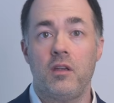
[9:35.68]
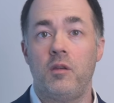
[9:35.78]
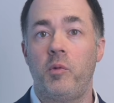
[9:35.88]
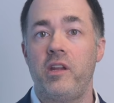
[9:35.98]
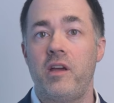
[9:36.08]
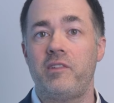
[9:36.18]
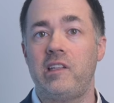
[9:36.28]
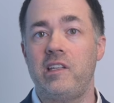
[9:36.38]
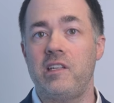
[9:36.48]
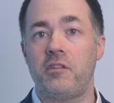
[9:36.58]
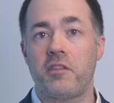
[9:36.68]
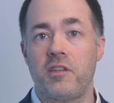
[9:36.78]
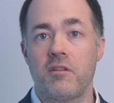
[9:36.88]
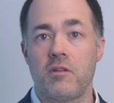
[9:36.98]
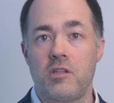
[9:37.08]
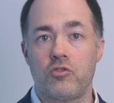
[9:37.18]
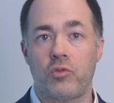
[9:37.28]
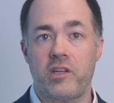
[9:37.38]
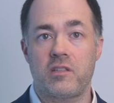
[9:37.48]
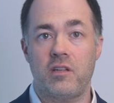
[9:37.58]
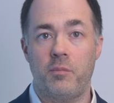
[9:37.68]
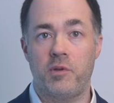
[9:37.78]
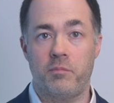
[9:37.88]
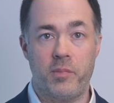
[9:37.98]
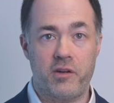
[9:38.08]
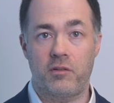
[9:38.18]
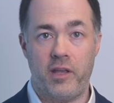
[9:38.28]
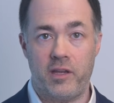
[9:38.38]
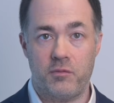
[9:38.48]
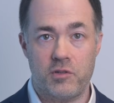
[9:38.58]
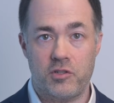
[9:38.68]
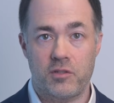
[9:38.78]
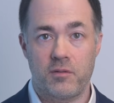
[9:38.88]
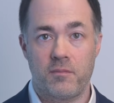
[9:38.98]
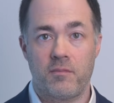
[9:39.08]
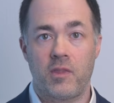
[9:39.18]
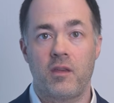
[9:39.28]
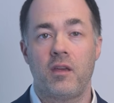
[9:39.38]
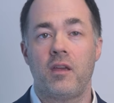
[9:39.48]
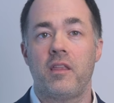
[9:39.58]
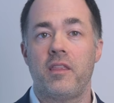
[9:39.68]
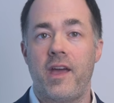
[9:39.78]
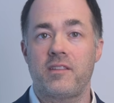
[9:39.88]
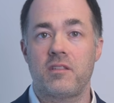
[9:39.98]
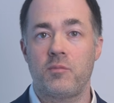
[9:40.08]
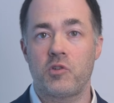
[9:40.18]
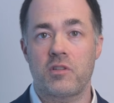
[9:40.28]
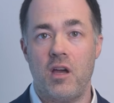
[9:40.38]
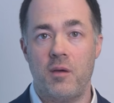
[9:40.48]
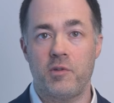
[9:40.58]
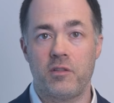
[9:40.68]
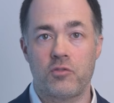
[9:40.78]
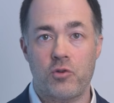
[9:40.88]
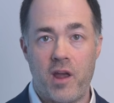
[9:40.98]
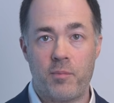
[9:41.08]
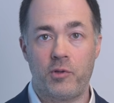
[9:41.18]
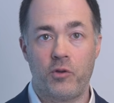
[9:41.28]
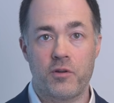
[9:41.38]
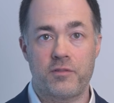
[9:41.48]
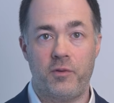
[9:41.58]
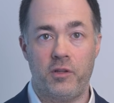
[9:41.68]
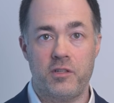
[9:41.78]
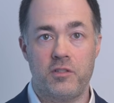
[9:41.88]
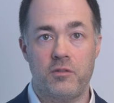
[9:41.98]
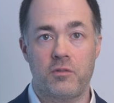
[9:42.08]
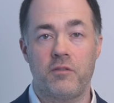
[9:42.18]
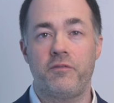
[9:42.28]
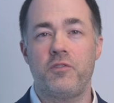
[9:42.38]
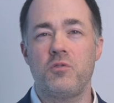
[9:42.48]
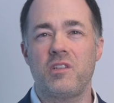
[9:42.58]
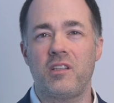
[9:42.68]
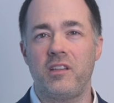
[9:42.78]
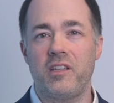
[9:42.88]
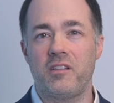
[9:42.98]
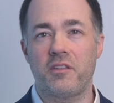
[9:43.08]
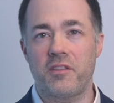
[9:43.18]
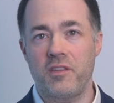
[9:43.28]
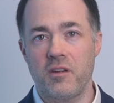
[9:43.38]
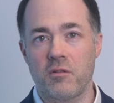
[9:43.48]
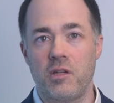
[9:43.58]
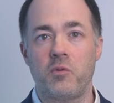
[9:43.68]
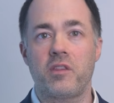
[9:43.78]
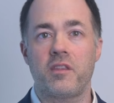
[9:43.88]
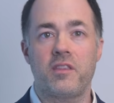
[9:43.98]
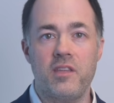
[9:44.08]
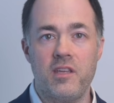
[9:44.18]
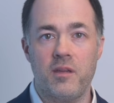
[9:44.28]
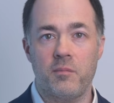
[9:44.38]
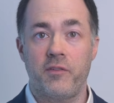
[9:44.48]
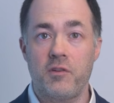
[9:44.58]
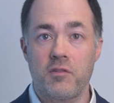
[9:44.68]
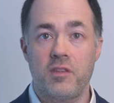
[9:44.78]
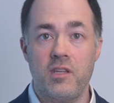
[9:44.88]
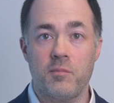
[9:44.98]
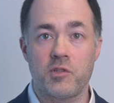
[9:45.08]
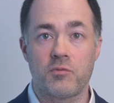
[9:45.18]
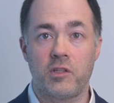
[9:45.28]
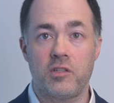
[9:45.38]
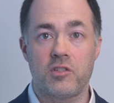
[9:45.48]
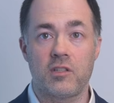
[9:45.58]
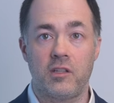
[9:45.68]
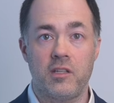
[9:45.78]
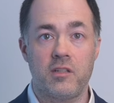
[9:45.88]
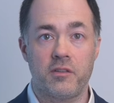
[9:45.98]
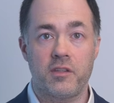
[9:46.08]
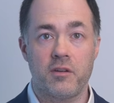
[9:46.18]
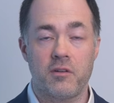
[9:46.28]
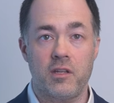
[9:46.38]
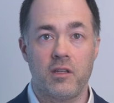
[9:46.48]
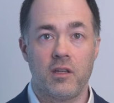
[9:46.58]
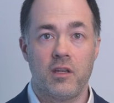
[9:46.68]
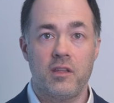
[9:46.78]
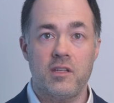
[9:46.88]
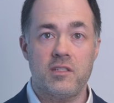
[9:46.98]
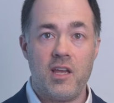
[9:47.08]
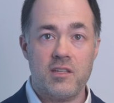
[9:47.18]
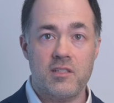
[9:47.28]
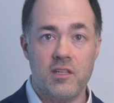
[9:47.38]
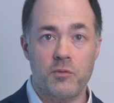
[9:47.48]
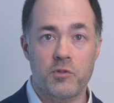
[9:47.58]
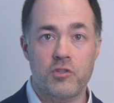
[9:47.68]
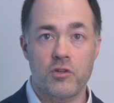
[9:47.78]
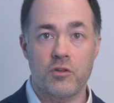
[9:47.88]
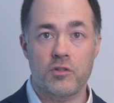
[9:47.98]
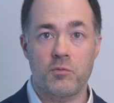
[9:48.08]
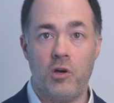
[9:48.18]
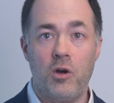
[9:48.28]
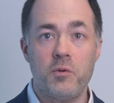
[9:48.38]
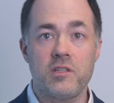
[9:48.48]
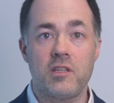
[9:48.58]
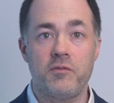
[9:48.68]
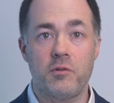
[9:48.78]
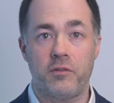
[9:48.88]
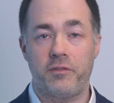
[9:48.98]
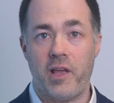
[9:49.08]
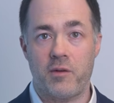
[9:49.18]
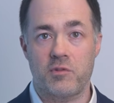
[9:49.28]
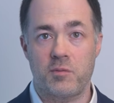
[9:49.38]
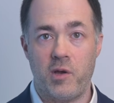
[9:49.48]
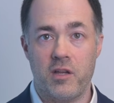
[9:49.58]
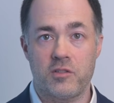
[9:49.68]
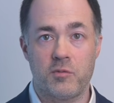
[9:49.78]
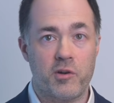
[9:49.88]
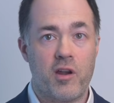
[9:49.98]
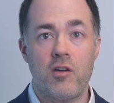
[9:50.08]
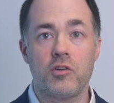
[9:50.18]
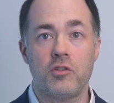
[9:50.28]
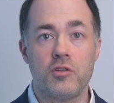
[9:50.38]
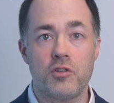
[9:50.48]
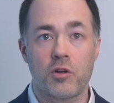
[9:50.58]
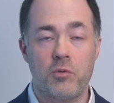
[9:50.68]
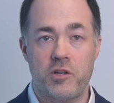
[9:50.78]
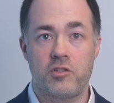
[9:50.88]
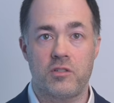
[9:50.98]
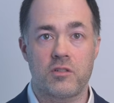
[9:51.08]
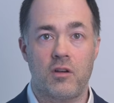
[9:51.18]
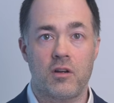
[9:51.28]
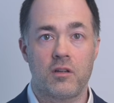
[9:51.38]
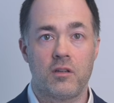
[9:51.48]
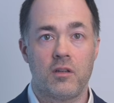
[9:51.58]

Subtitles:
You might have a legal theory dressed up in better language. That's the most common trap lawyers fall into, confusing a legal theory with a theme. If your theme is really just a legal theory, then testing it with jurors will always give you a flat response, no matter how good your questions are.